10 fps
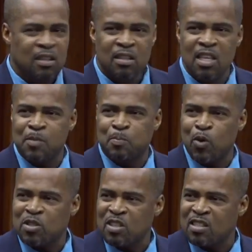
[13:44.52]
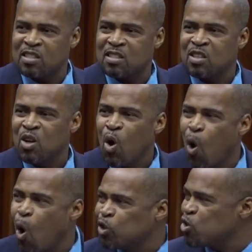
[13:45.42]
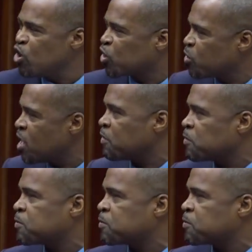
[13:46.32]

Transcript: this process, all to your grave.